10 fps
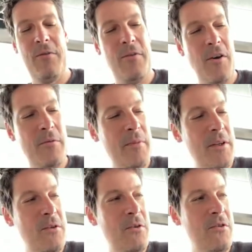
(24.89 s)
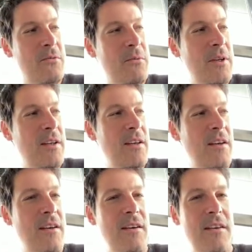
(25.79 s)
fun because we
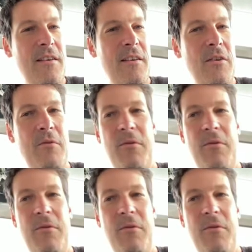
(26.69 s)
uh, the,